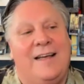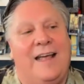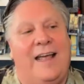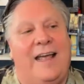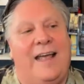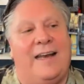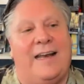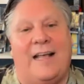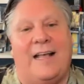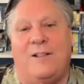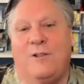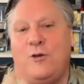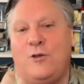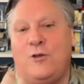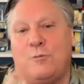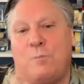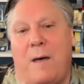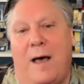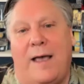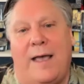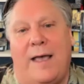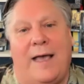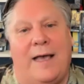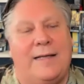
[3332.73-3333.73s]
And I lose
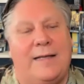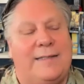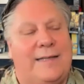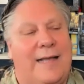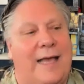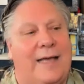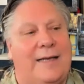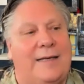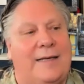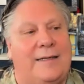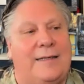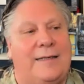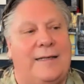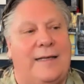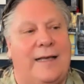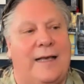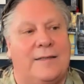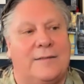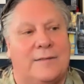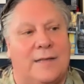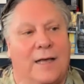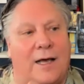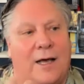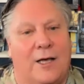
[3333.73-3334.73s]
my identity
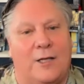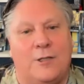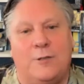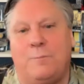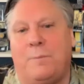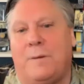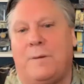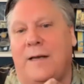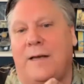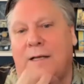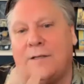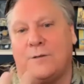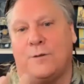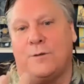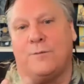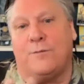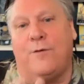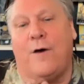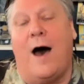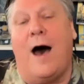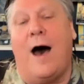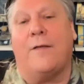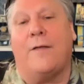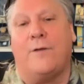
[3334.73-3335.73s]
as a husband, as a
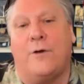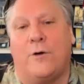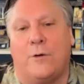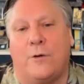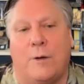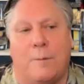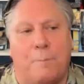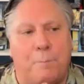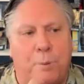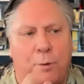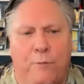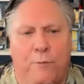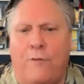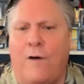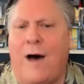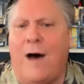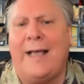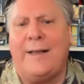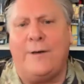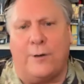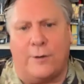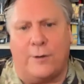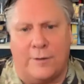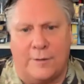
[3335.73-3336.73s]
father, a
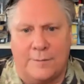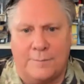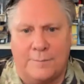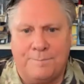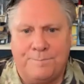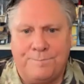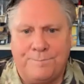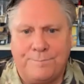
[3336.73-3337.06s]
provider.